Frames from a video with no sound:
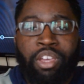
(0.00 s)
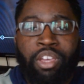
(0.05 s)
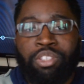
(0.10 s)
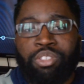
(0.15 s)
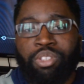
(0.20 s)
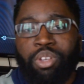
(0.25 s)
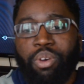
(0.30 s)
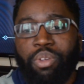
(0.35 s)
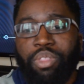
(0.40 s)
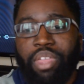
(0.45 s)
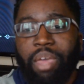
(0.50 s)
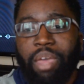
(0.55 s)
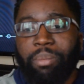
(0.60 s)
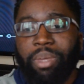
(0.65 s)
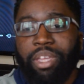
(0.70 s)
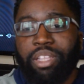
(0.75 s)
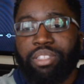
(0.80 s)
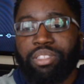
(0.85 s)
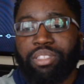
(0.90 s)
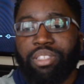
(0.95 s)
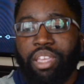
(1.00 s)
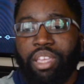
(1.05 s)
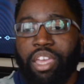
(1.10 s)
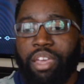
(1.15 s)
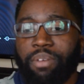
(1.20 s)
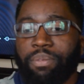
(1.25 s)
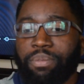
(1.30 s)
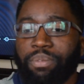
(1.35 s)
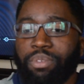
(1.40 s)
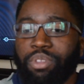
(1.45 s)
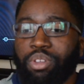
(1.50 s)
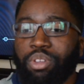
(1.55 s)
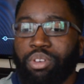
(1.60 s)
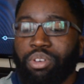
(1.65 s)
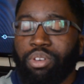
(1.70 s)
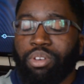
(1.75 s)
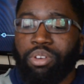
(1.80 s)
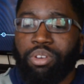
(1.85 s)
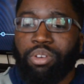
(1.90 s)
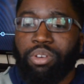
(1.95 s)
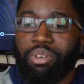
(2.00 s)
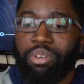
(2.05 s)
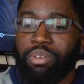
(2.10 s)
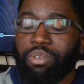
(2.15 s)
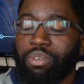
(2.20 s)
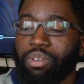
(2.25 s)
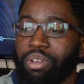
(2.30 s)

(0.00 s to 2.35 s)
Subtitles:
So that means if your